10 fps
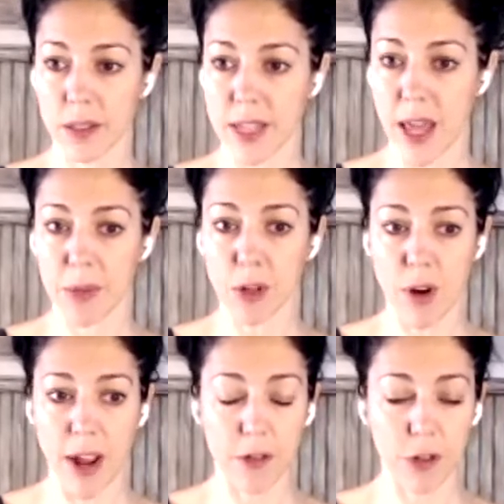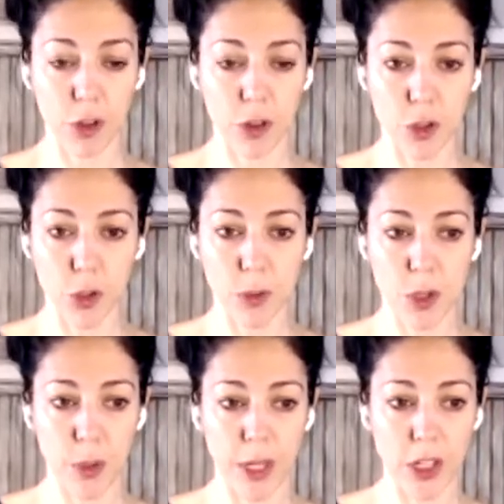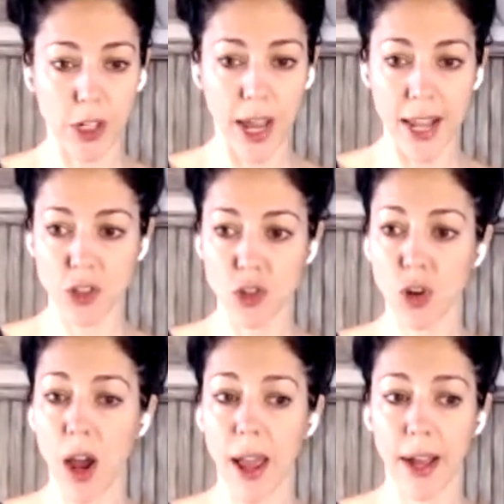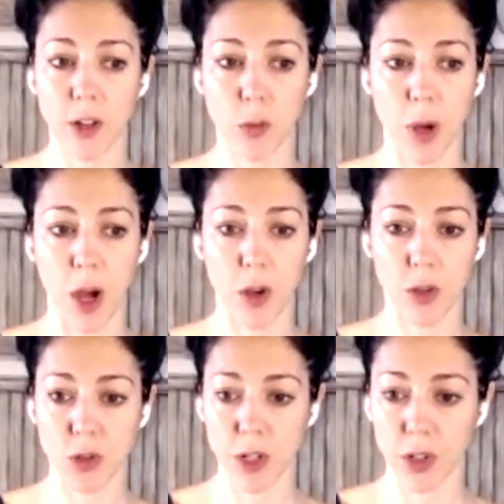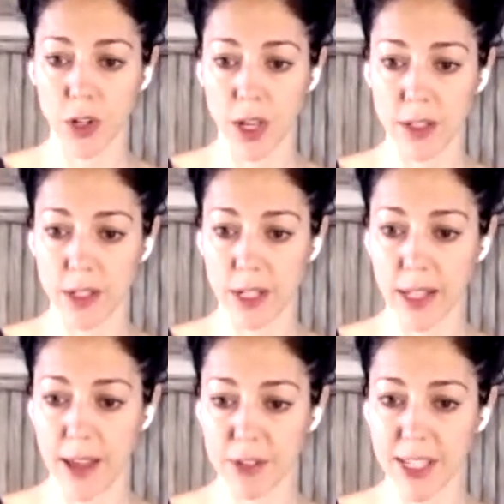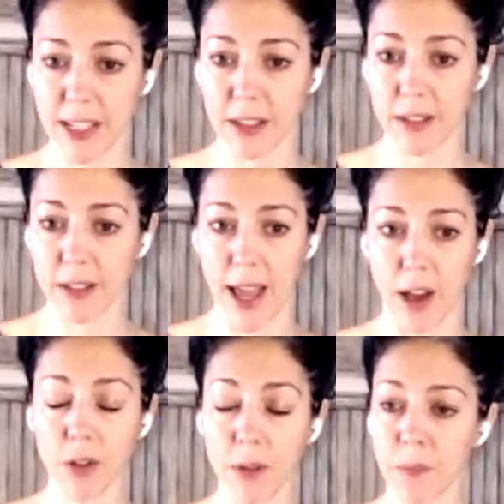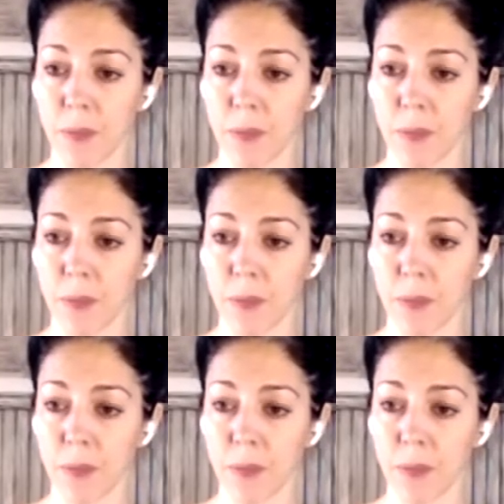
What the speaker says: Step the right foot through between your hands, triangle pose, Trikonasana, left heel down.